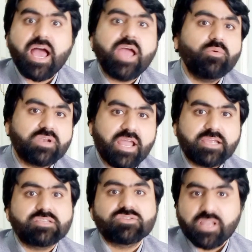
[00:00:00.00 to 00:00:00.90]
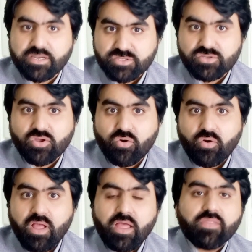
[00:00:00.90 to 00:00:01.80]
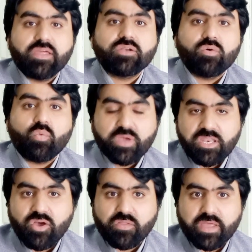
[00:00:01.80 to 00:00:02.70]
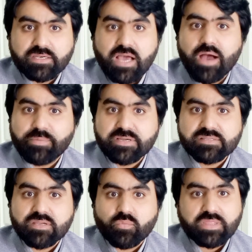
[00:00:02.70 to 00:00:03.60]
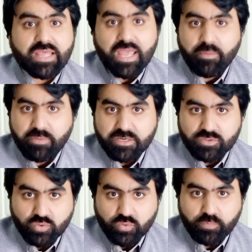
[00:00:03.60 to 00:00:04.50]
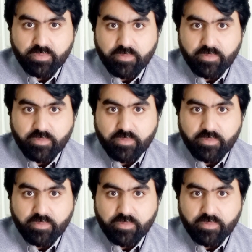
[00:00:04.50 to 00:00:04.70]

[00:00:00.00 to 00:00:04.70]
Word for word: I would like to let you know that we know that a person with A blood group